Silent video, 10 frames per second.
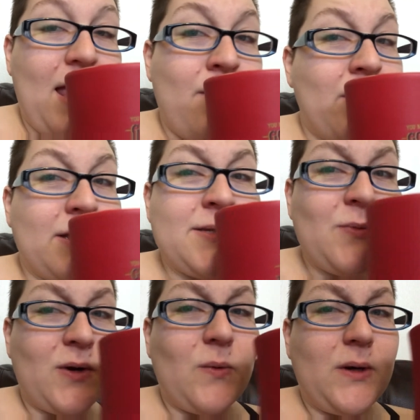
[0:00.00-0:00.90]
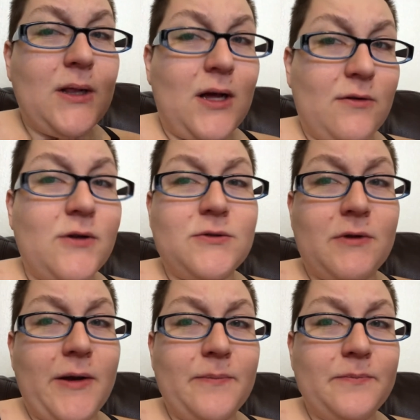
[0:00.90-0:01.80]
Anyway, this morning, 1 o'clock rolls
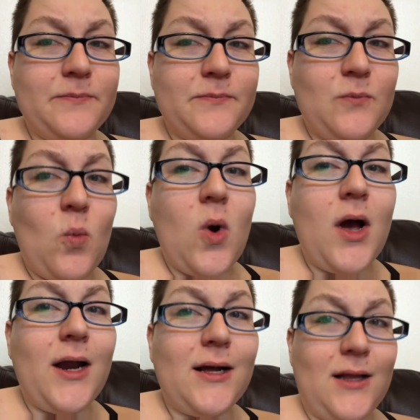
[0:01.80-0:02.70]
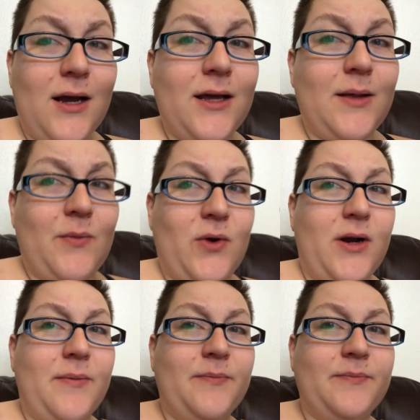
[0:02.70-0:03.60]
around. 1 o'clock in the
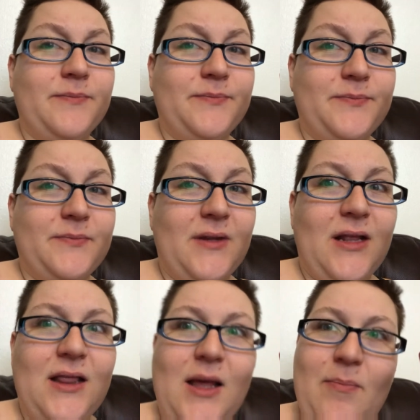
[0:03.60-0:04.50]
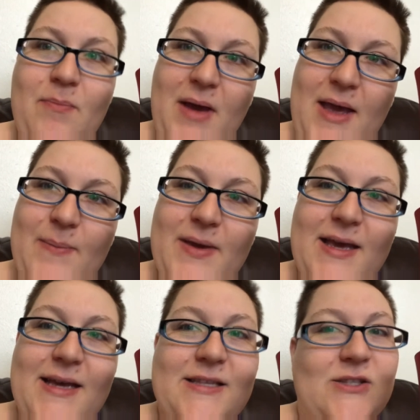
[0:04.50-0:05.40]
morning. The
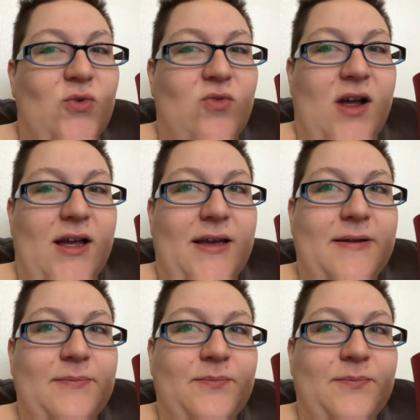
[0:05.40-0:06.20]
baby is crying.